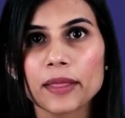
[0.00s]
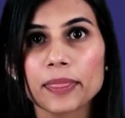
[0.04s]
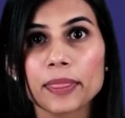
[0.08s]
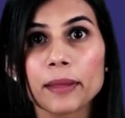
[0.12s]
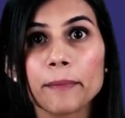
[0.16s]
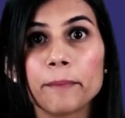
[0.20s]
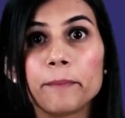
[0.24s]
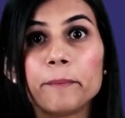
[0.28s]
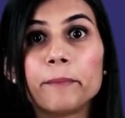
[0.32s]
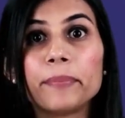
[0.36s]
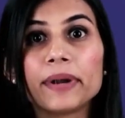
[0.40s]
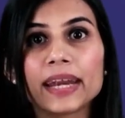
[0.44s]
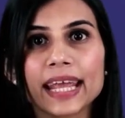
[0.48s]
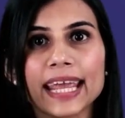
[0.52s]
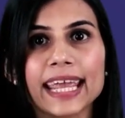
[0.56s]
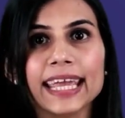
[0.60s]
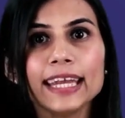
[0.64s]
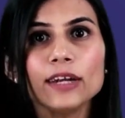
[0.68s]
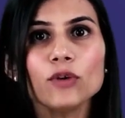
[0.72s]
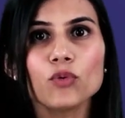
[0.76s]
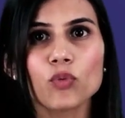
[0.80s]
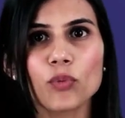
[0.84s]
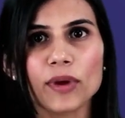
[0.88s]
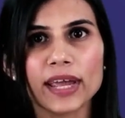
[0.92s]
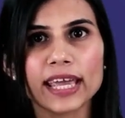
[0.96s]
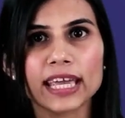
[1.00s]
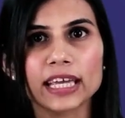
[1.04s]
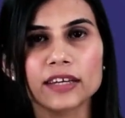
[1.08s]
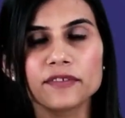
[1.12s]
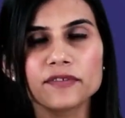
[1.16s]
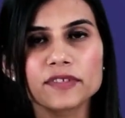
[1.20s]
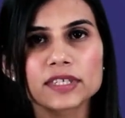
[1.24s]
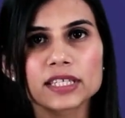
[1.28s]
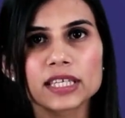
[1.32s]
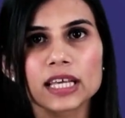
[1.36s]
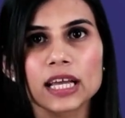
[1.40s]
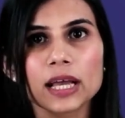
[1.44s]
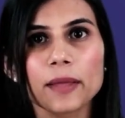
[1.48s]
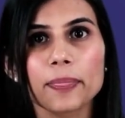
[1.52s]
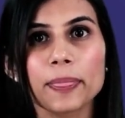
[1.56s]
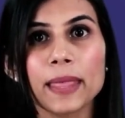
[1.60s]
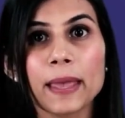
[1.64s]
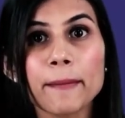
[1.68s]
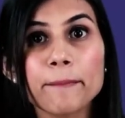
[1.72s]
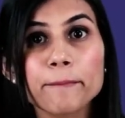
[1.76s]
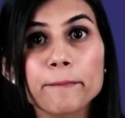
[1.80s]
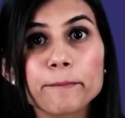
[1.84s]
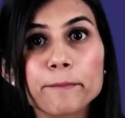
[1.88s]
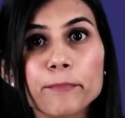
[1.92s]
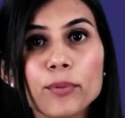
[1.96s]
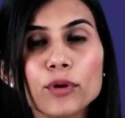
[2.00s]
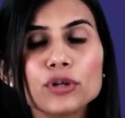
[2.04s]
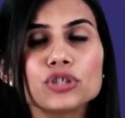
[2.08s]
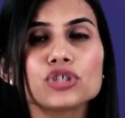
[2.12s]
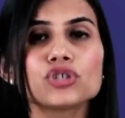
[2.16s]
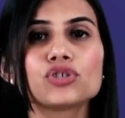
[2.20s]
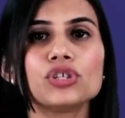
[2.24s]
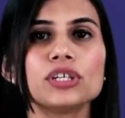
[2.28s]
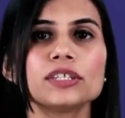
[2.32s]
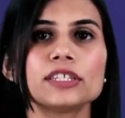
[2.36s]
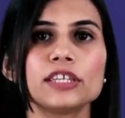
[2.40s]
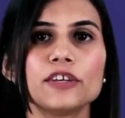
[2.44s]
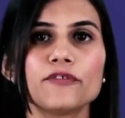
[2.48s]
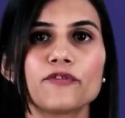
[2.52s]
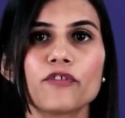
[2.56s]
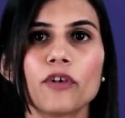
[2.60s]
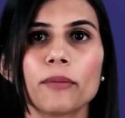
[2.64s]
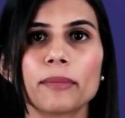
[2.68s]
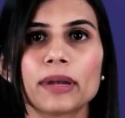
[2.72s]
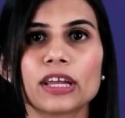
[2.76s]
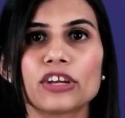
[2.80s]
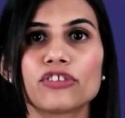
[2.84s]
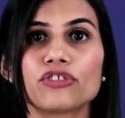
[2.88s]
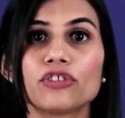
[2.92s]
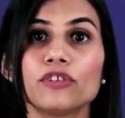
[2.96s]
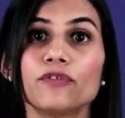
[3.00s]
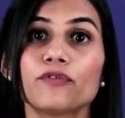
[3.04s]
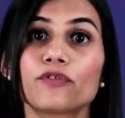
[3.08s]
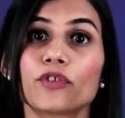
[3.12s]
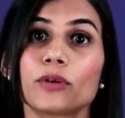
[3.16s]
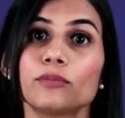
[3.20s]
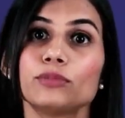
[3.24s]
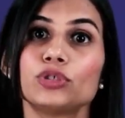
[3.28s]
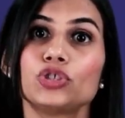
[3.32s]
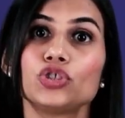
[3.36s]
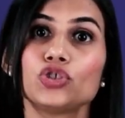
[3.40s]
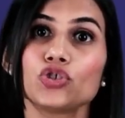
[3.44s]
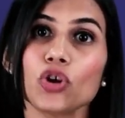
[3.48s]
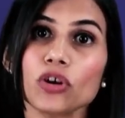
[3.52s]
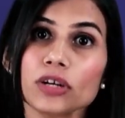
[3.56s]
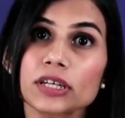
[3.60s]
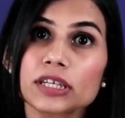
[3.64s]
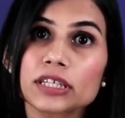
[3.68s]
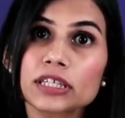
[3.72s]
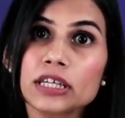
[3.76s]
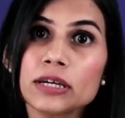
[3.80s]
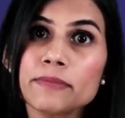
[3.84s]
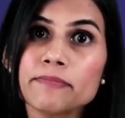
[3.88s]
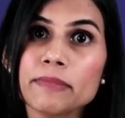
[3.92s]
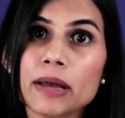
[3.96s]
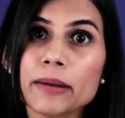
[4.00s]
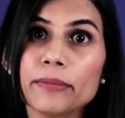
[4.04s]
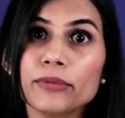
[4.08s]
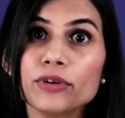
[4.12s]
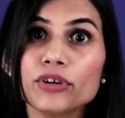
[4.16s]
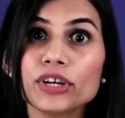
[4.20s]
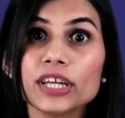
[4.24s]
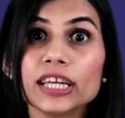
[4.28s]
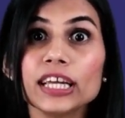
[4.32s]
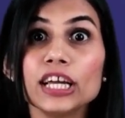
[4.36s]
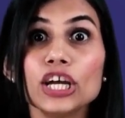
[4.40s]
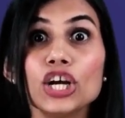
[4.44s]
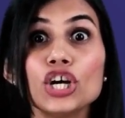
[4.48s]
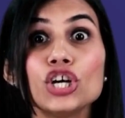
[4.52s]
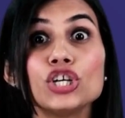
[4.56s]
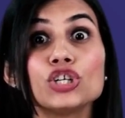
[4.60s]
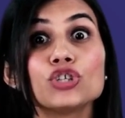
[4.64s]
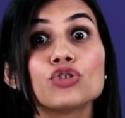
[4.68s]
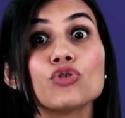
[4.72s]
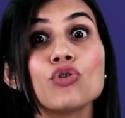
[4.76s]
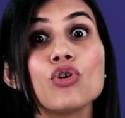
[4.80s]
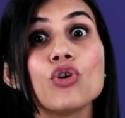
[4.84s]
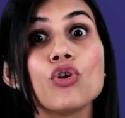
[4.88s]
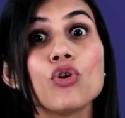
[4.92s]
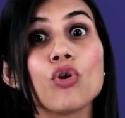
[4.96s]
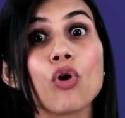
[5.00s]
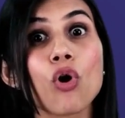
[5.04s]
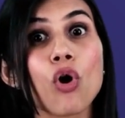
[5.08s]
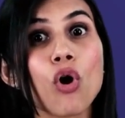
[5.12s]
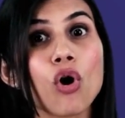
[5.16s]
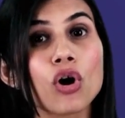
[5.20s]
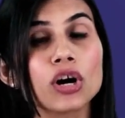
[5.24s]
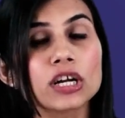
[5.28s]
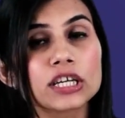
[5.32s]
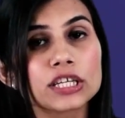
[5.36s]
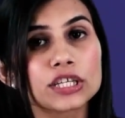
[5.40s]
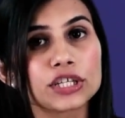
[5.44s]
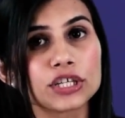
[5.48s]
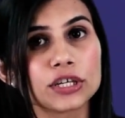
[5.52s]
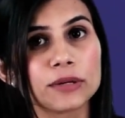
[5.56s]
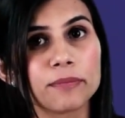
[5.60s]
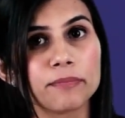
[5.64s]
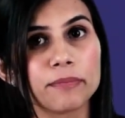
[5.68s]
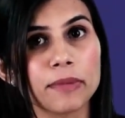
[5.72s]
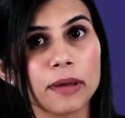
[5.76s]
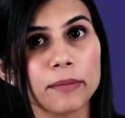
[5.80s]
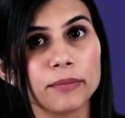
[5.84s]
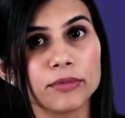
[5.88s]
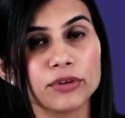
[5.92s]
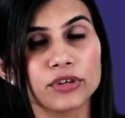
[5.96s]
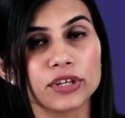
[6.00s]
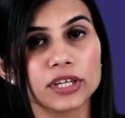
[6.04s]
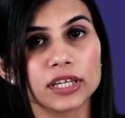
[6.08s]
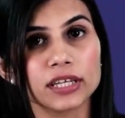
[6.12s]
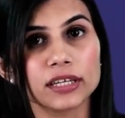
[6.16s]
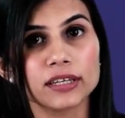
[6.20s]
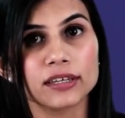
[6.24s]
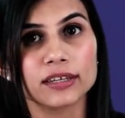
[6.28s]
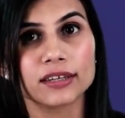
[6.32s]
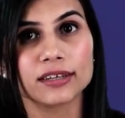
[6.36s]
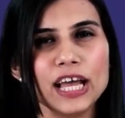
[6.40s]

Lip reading: the brain waves, they push this information from short-term memory to long-term memory.